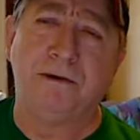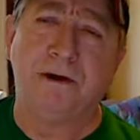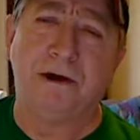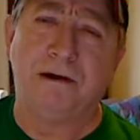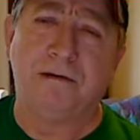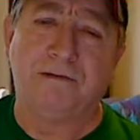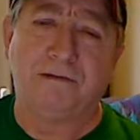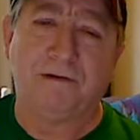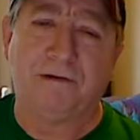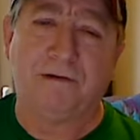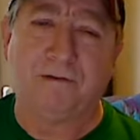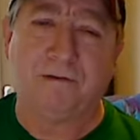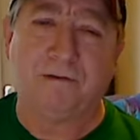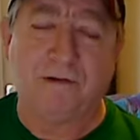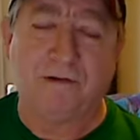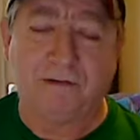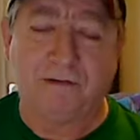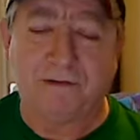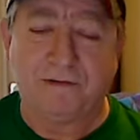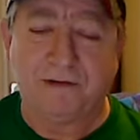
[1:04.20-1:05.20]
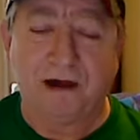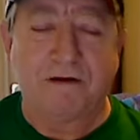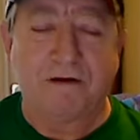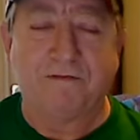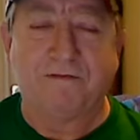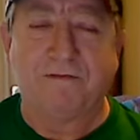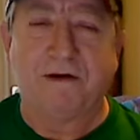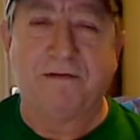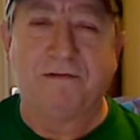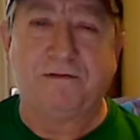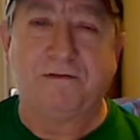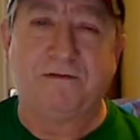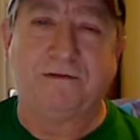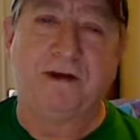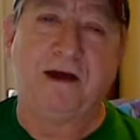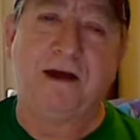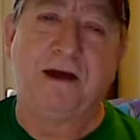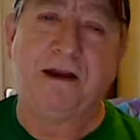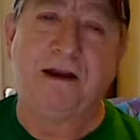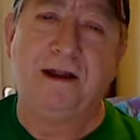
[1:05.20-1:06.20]
God says, well, sacrifice your
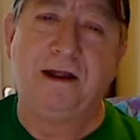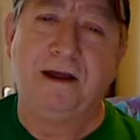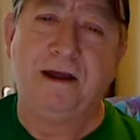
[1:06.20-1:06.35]
son